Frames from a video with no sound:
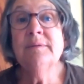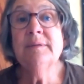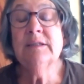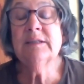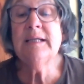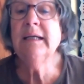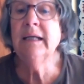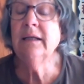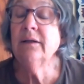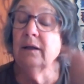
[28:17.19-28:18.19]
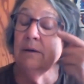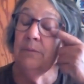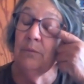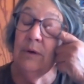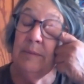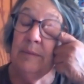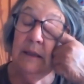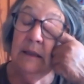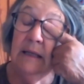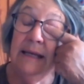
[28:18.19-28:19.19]
studying the women
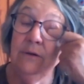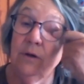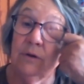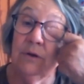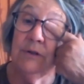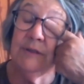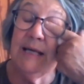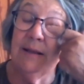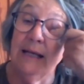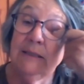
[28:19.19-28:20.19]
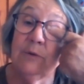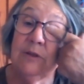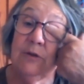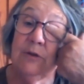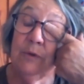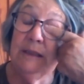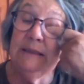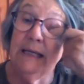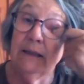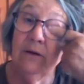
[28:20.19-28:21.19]
landowners, and that's what's really
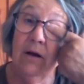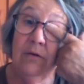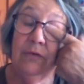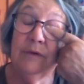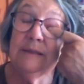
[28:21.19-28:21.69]
taken off.